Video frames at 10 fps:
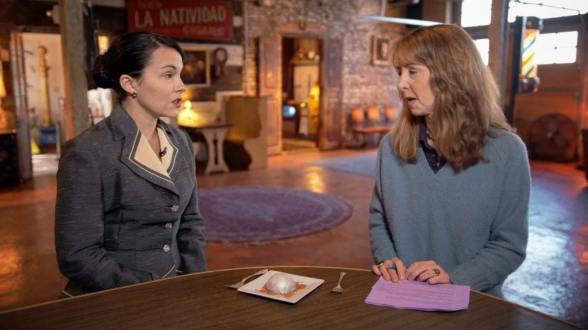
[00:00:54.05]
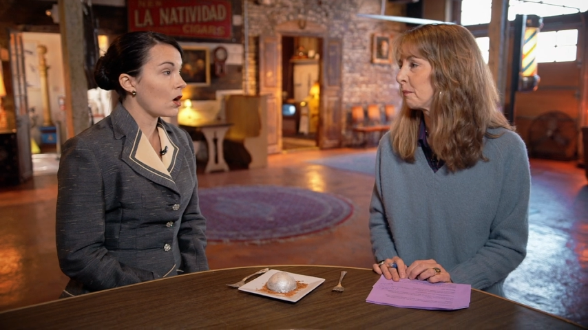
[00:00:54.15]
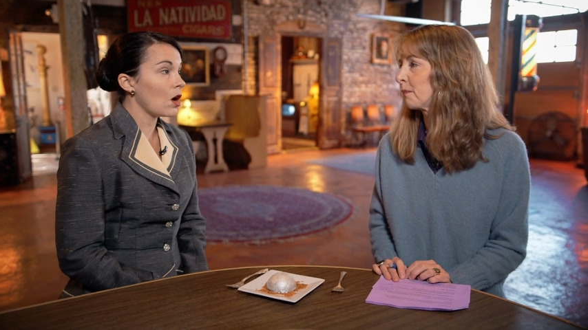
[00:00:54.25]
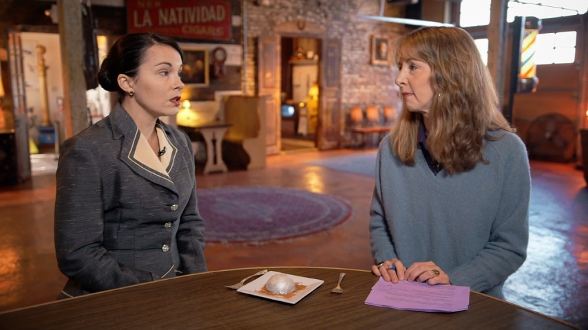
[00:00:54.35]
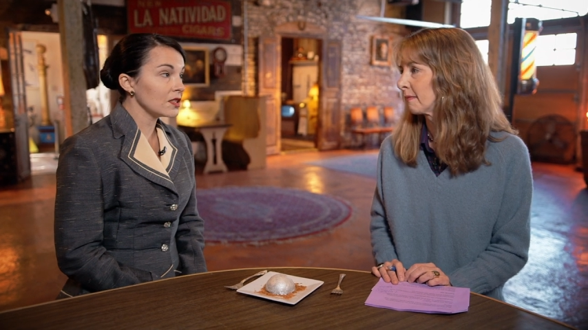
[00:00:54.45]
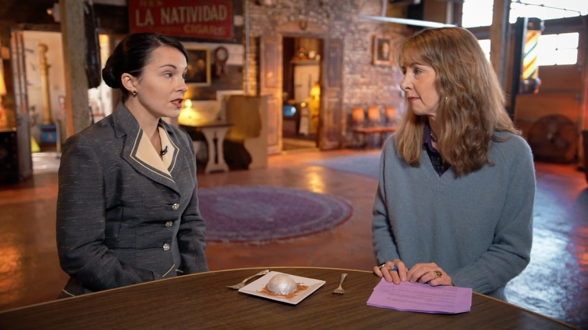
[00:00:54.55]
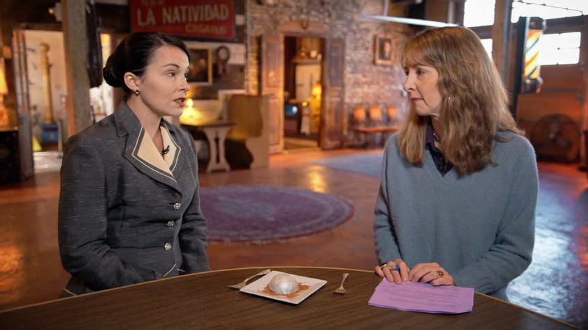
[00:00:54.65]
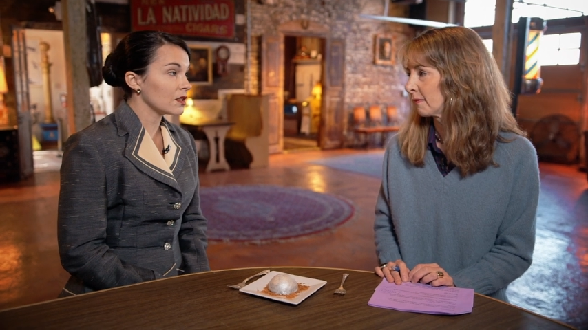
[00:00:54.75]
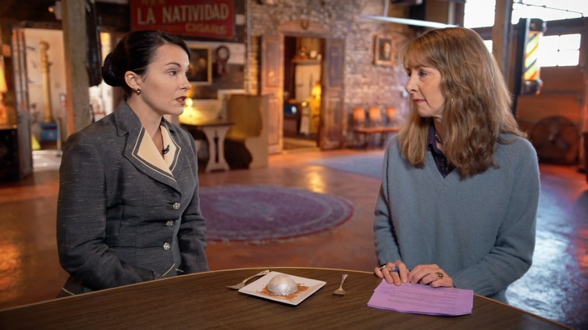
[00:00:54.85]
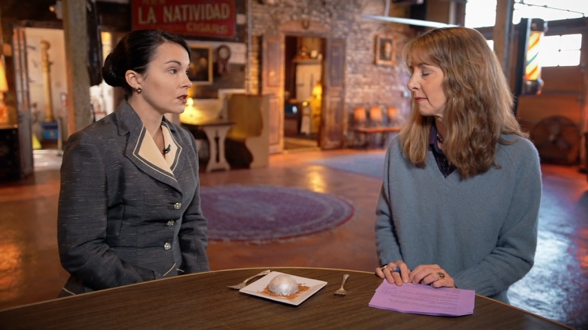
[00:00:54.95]
Speaker 1: yep. and all
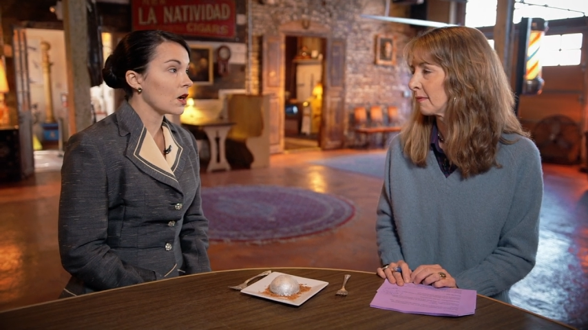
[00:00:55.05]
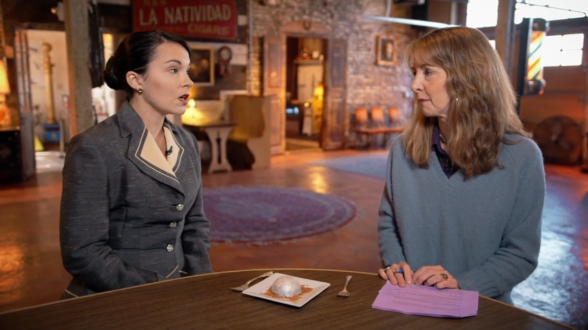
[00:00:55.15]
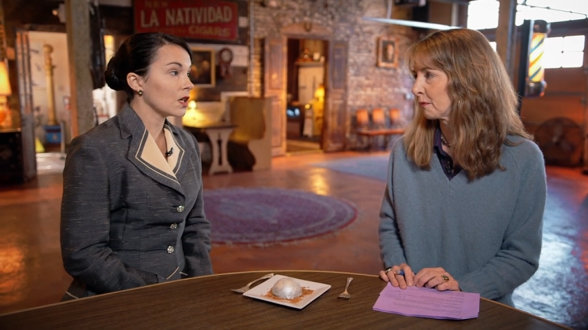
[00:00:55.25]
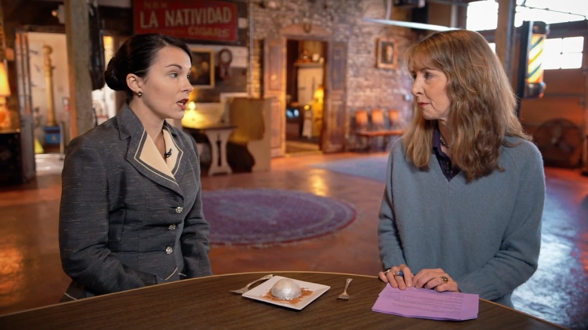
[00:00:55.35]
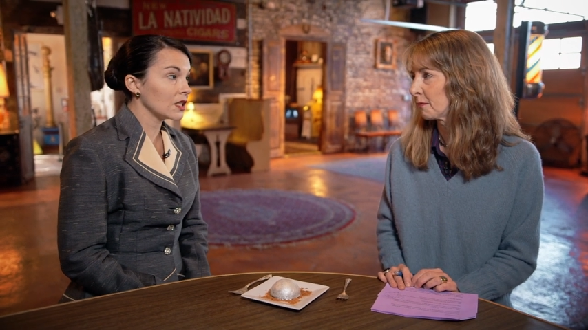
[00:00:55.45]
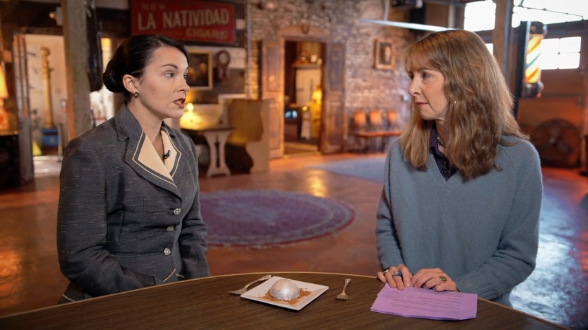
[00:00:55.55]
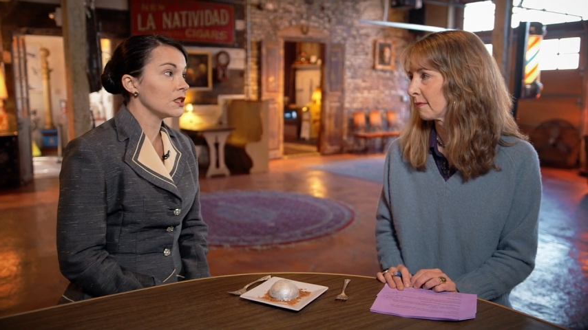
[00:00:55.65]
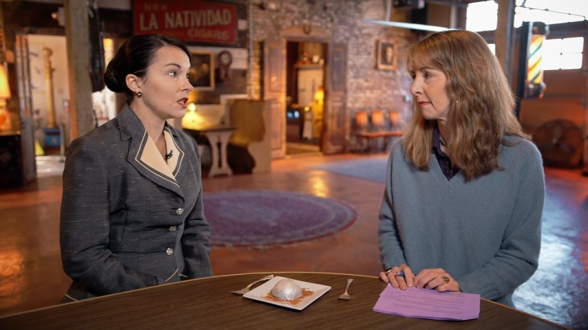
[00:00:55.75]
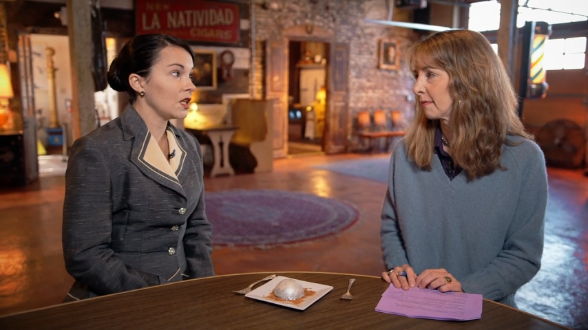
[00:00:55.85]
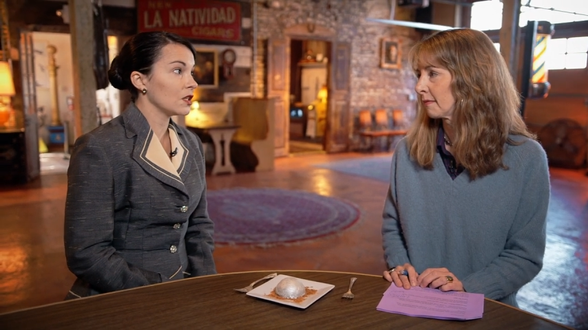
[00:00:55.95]
citizens are
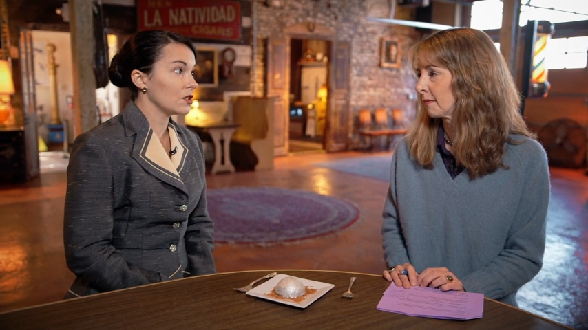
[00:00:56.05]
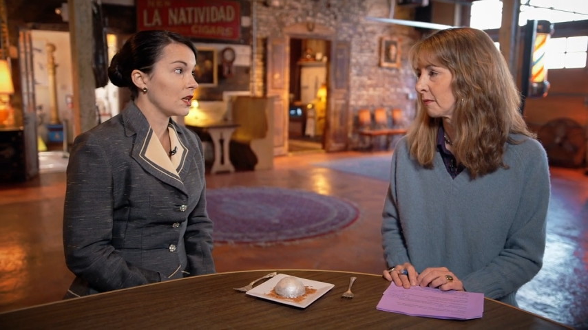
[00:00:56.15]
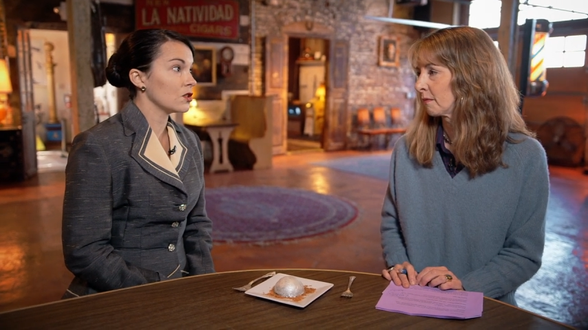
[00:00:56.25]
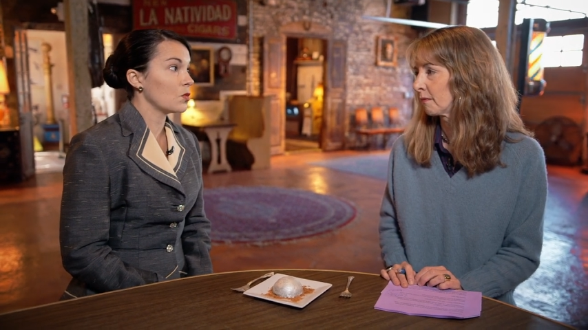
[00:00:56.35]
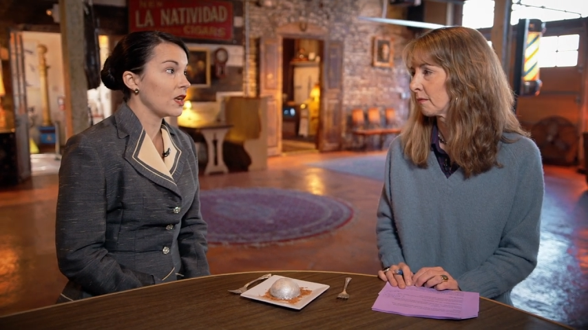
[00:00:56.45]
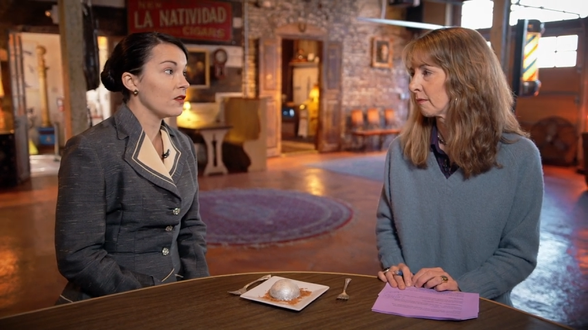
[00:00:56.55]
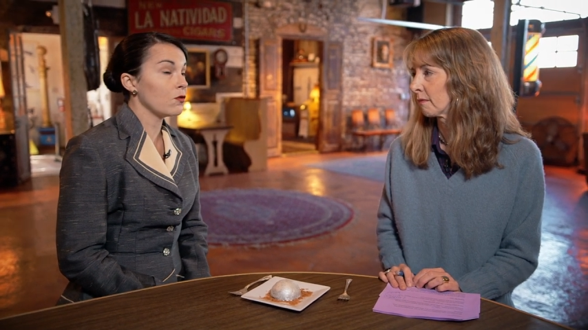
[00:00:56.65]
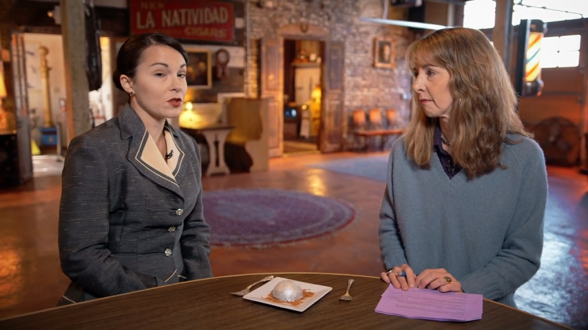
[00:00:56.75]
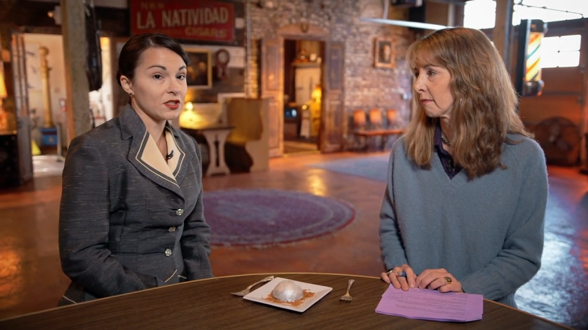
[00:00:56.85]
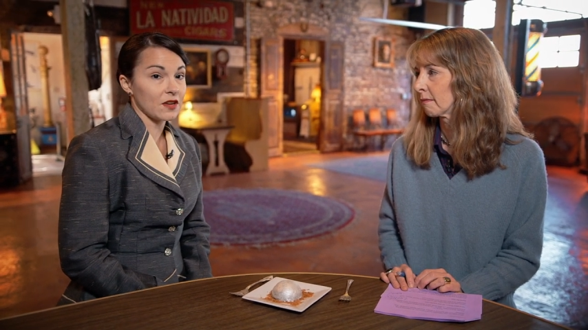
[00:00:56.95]
connected to the internet
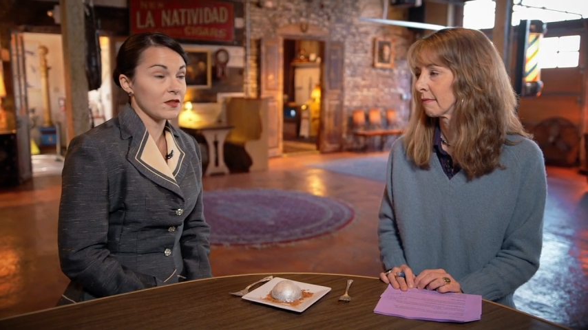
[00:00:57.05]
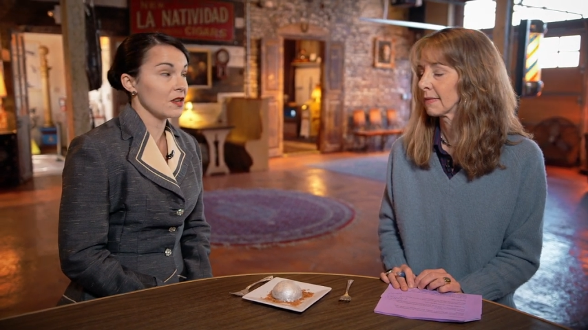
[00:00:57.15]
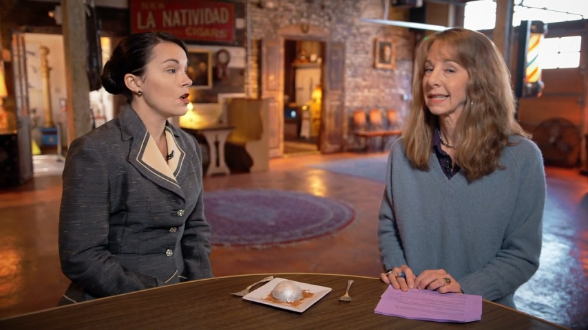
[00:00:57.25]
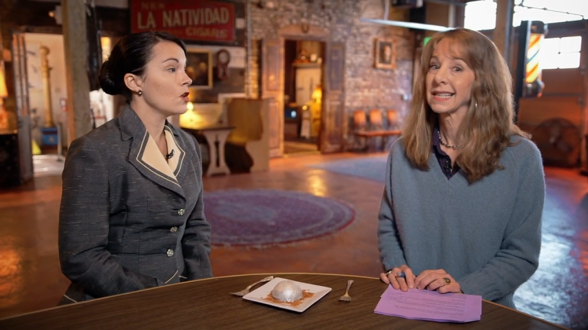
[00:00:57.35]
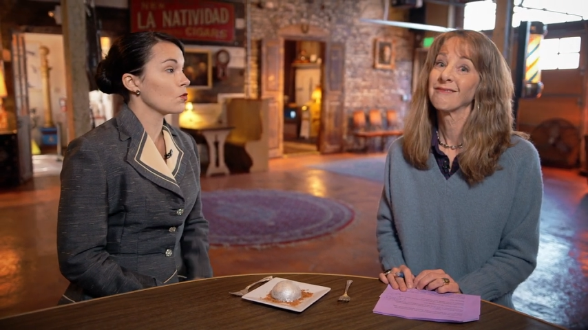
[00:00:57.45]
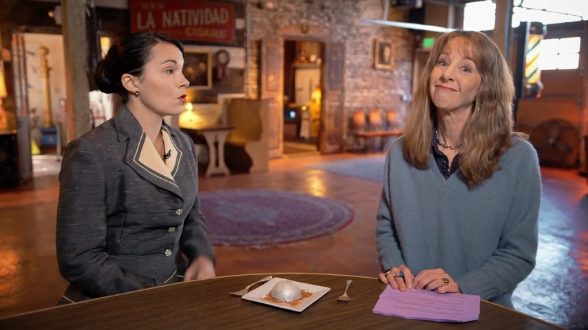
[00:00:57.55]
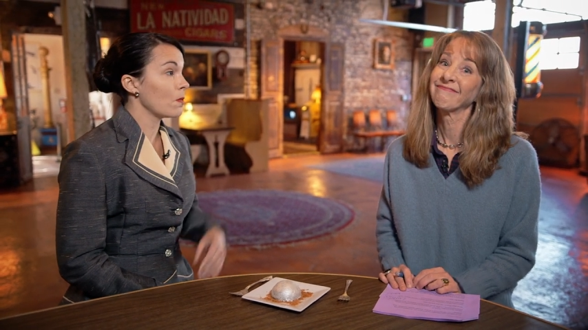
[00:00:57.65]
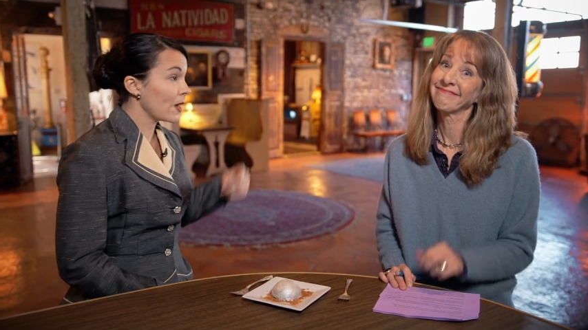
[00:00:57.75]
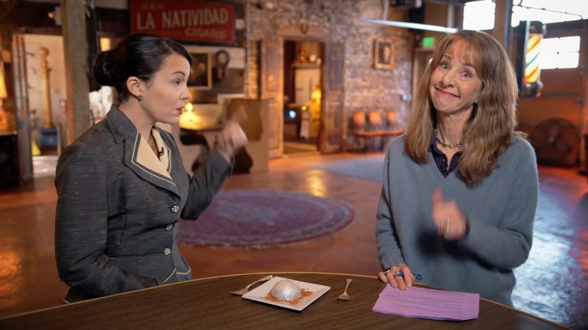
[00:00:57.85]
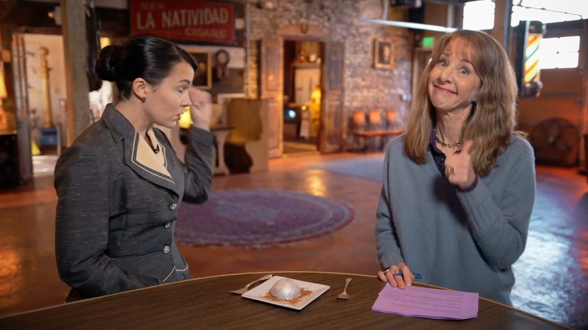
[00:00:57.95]
24/7 through a
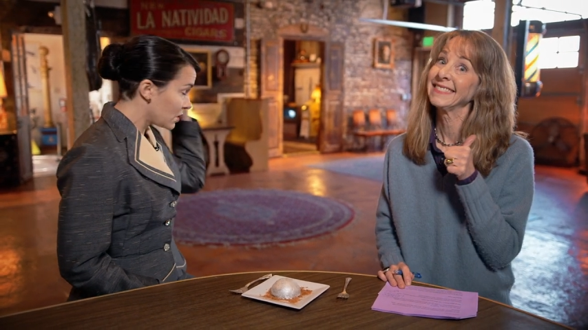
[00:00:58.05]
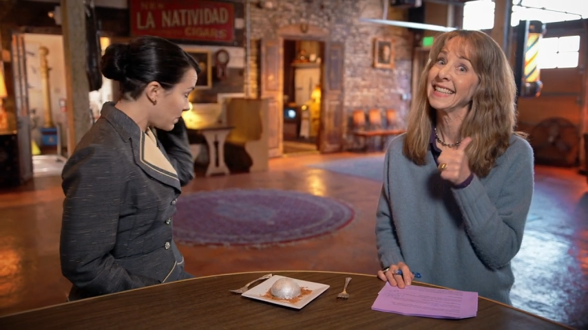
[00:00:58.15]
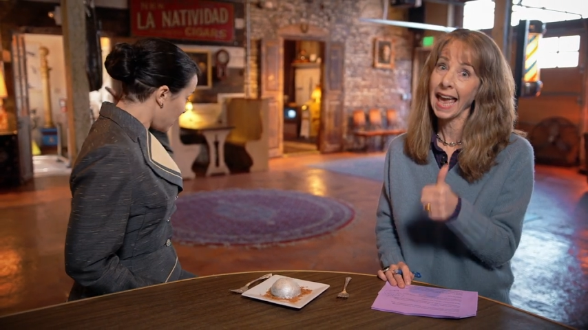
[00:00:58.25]
microchip